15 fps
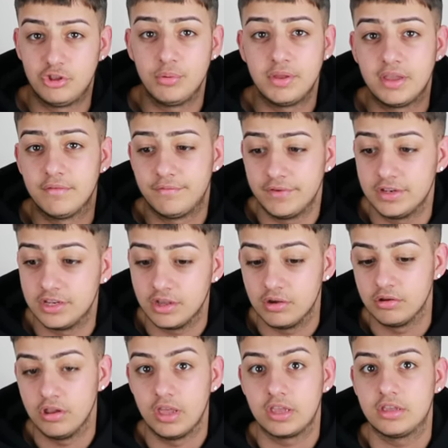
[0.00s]
doing a
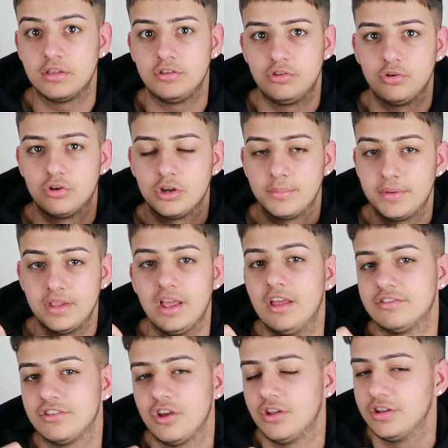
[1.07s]
video. Like, you're going to be
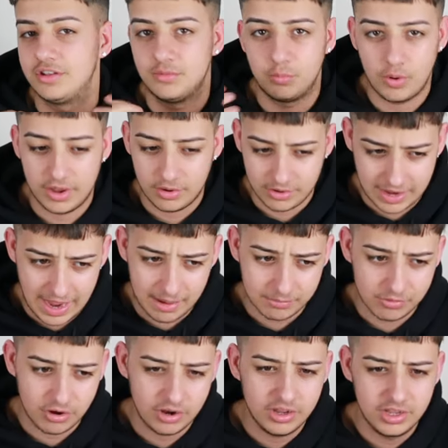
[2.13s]
a certain way on
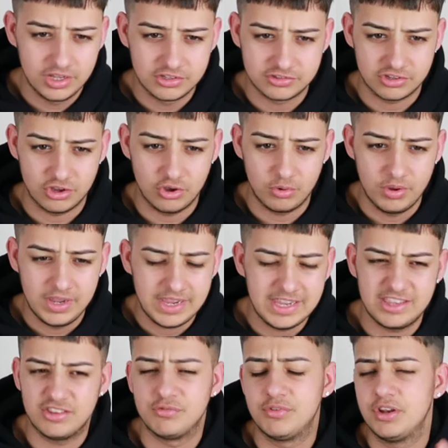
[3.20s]
camera, so
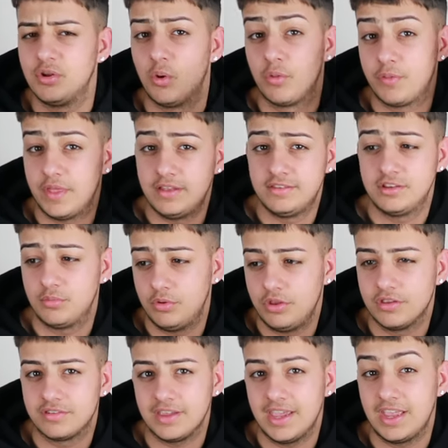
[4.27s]
is it really authentic what
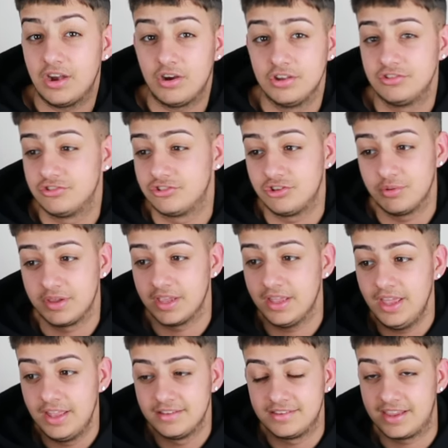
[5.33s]
you're saying? Are you just doing
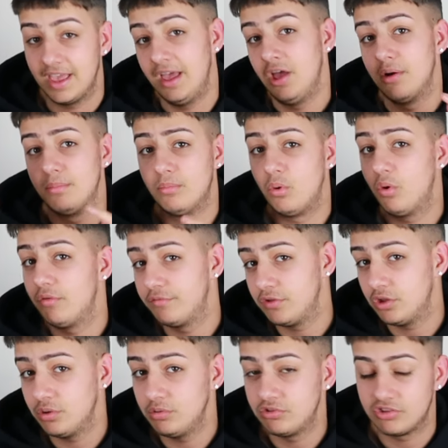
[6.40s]
it to get more
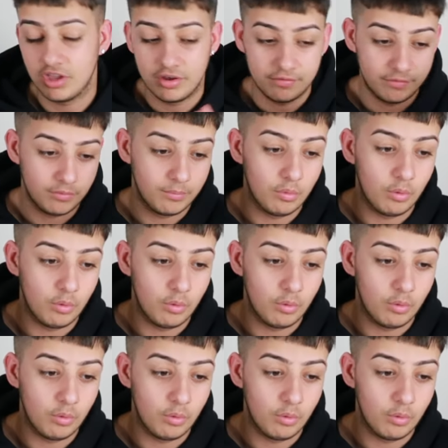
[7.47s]
views, for